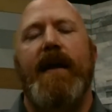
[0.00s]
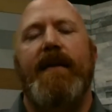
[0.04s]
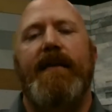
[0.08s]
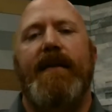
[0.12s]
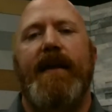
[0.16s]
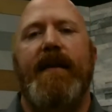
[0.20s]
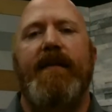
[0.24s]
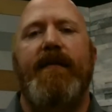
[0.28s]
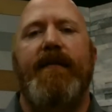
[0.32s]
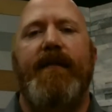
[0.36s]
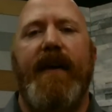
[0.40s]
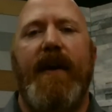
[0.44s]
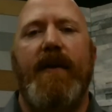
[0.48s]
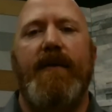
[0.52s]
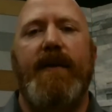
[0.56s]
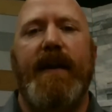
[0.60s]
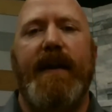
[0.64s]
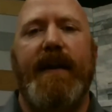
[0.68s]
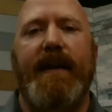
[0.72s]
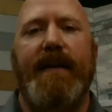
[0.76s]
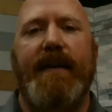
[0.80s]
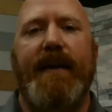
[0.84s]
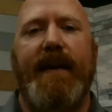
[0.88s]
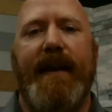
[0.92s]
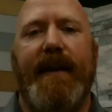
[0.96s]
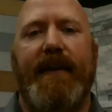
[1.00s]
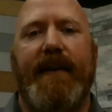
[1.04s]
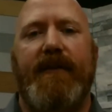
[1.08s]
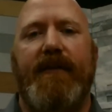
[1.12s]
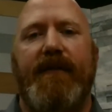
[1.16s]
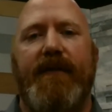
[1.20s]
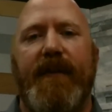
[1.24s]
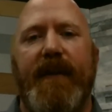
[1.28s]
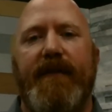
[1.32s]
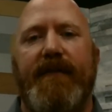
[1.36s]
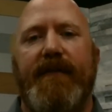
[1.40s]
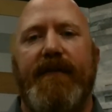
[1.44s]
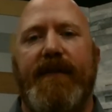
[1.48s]
they found that in the next
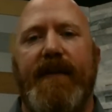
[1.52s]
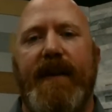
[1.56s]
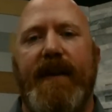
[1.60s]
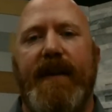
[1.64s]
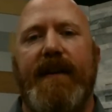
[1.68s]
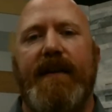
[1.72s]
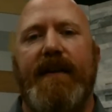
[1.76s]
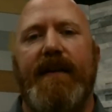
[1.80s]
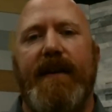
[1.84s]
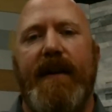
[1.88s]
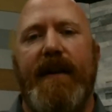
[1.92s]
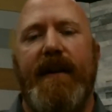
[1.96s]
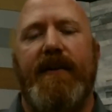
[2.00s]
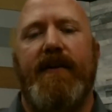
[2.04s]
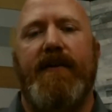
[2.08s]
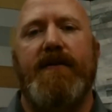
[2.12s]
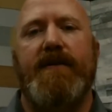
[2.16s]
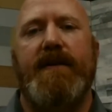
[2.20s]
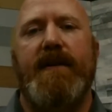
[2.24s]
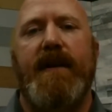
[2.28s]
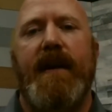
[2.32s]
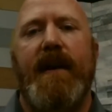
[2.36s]
15 years,